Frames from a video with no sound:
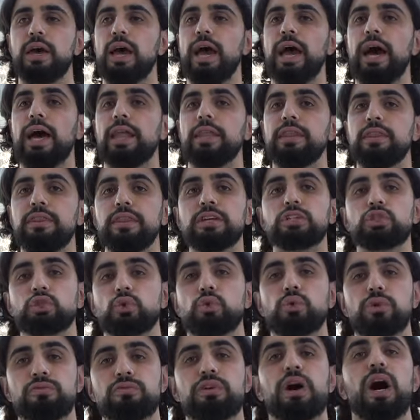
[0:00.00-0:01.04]
and this
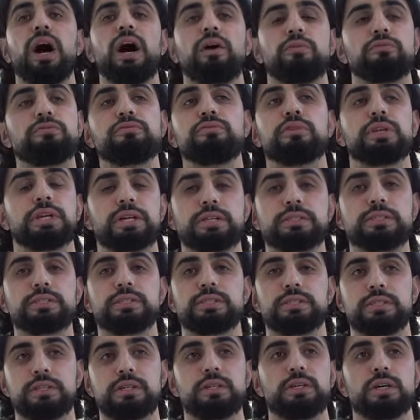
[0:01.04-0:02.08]
sort of conflict
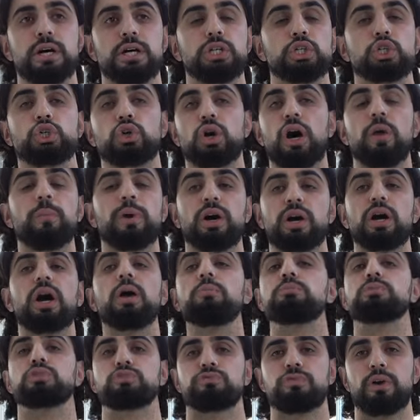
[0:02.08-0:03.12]
and trauma
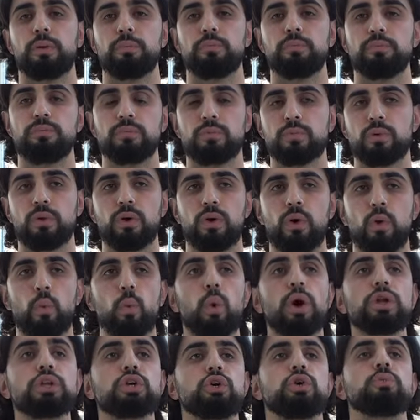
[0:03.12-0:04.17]
comes from.
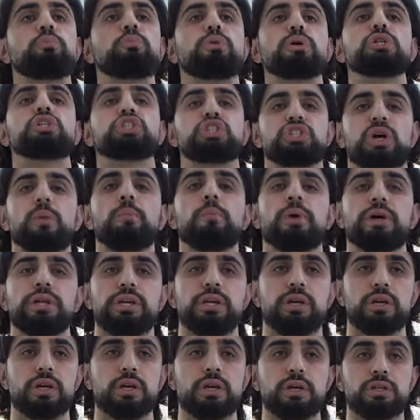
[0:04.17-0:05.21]
What could push
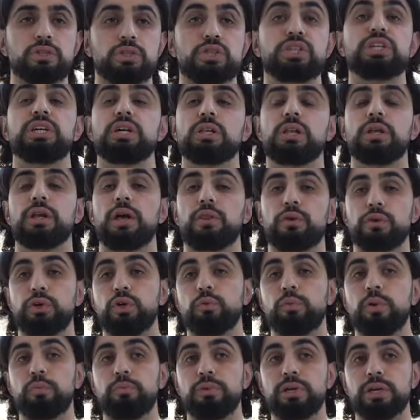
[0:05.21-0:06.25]
somebody to kill another
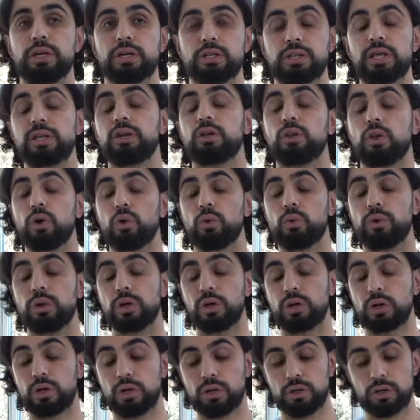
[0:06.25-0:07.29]
human being, let alone
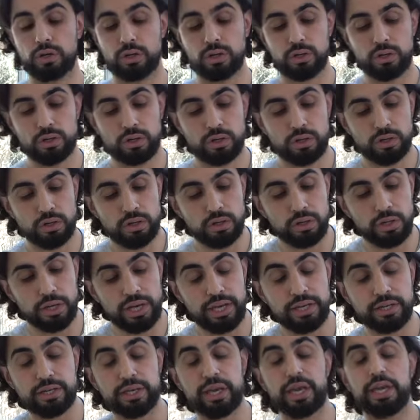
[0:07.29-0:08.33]

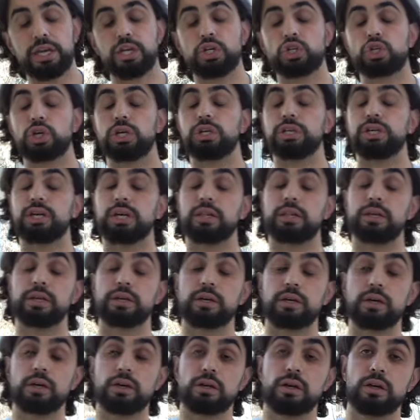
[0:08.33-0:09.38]
engage in
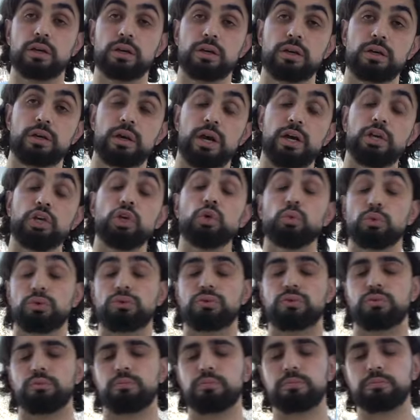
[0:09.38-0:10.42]
killing a
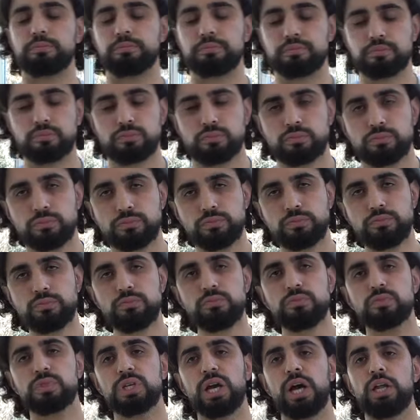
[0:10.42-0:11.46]
youth?
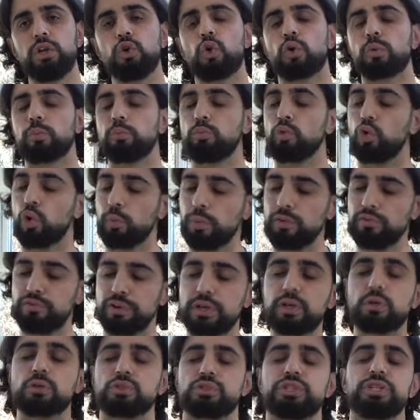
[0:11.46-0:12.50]
Nor Norman
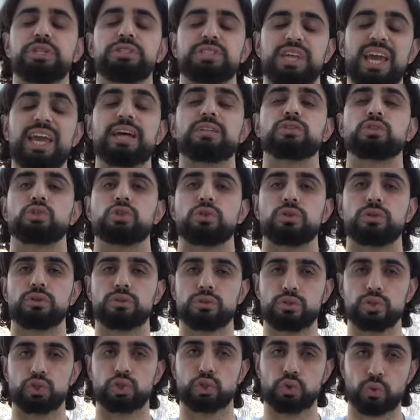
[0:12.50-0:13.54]
Finkelstein's answer
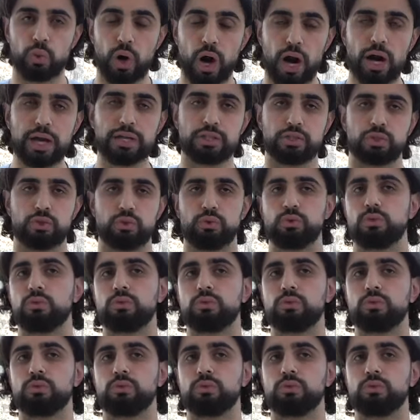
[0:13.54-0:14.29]
to try to